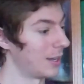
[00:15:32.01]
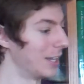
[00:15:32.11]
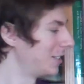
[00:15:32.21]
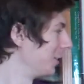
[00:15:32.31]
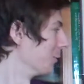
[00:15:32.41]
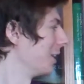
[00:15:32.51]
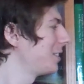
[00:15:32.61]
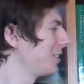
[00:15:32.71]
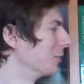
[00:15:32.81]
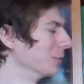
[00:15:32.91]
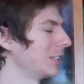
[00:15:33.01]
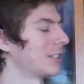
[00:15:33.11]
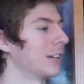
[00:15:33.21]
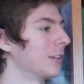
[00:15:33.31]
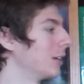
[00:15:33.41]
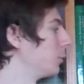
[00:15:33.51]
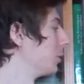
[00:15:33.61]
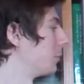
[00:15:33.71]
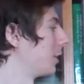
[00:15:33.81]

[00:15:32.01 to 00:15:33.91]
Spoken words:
it's the only tie-in novel in the